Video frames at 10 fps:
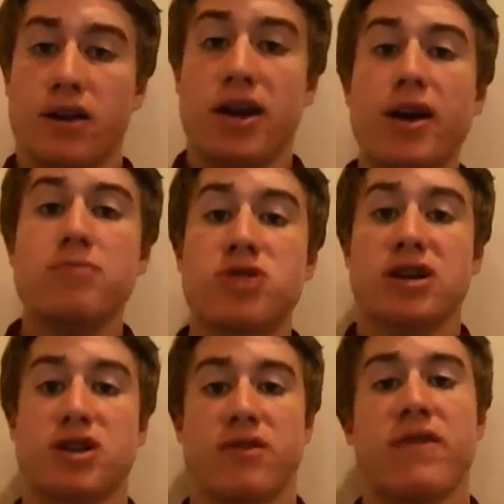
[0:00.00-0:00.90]

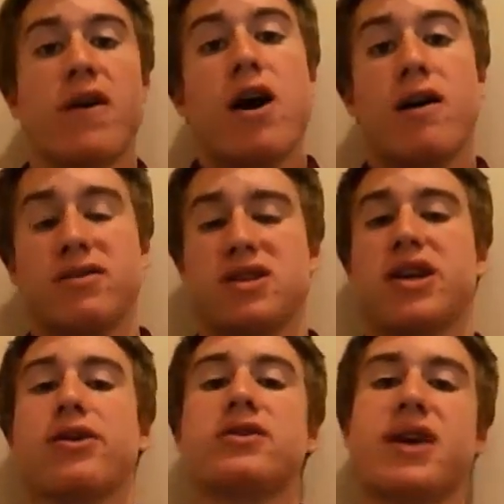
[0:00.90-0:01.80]
objective of the
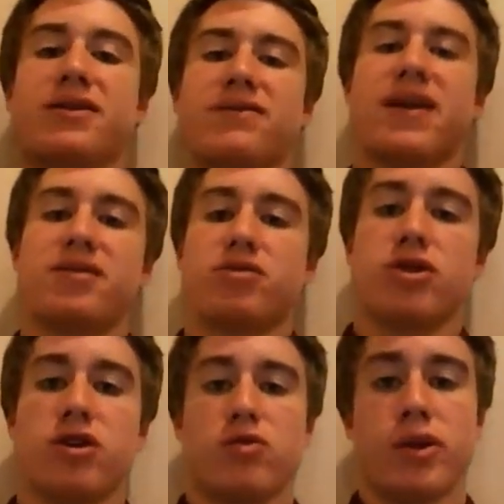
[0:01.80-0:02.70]
Securities Act of
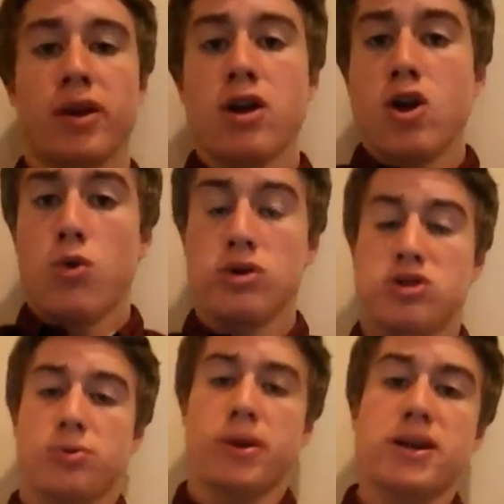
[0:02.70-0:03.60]
1933 was
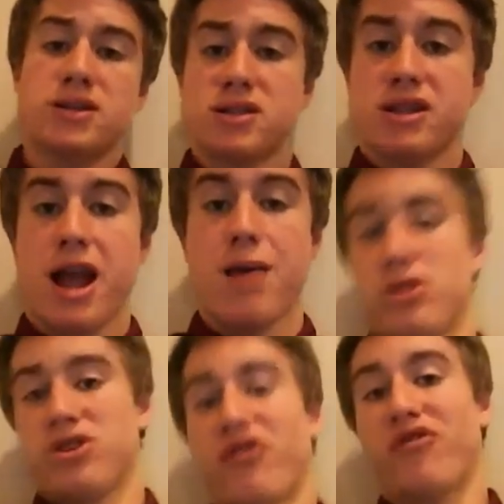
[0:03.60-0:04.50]
to
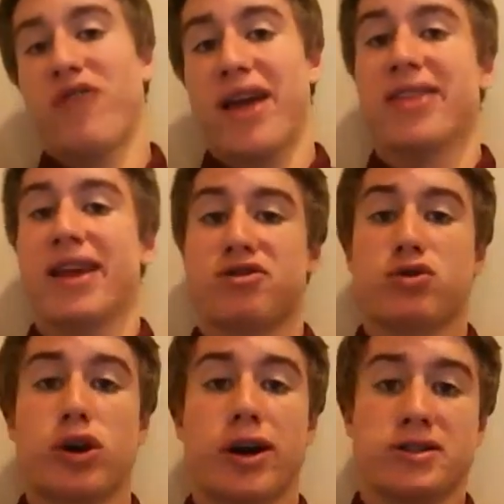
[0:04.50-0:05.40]
reestablish faith and
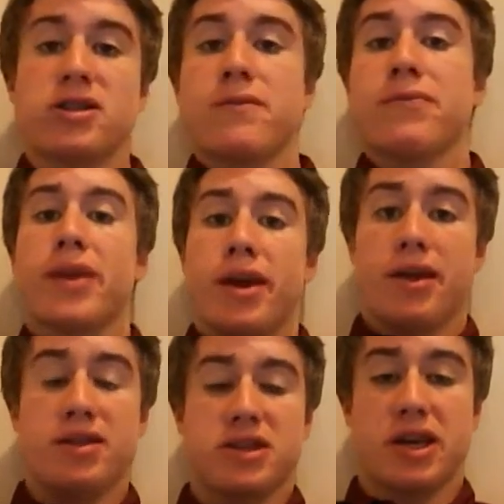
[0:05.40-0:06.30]
trust
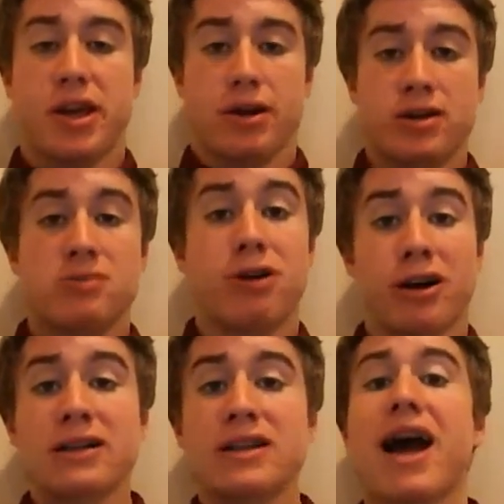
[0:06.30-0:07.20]
in the securities
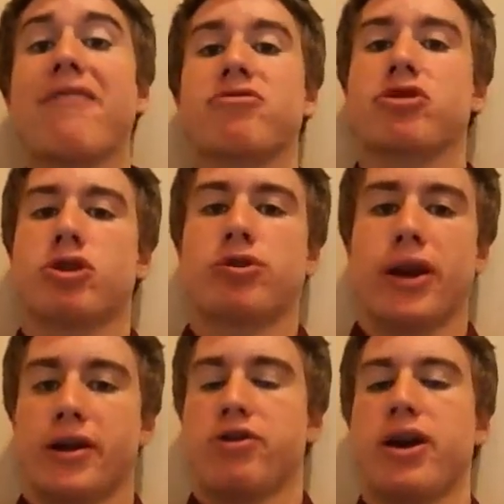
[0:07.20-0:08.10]
markets after the
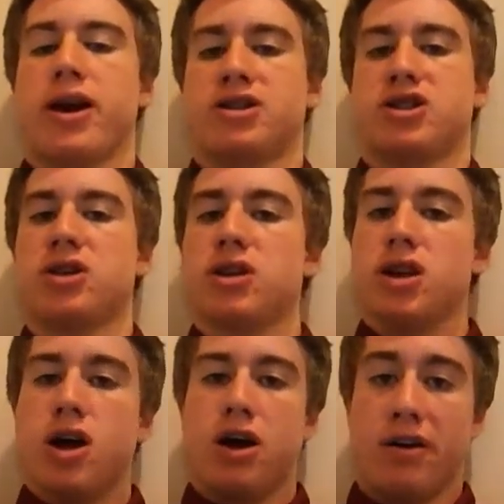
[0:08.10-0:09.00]
great crash
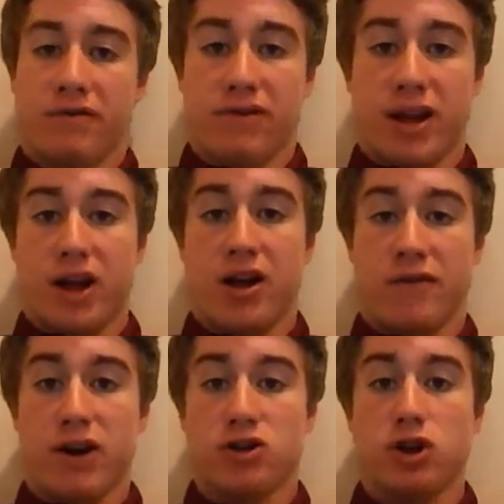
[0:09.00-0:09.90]
of
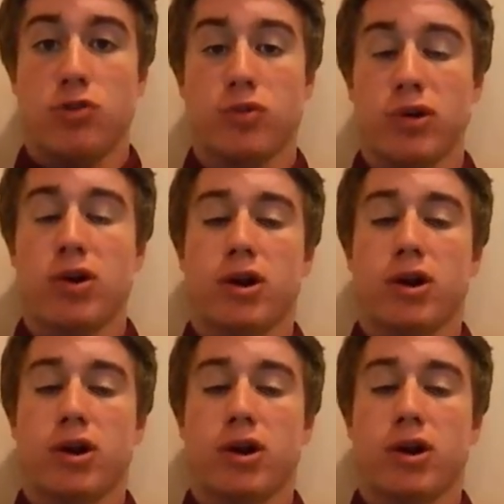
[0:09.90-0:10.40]
October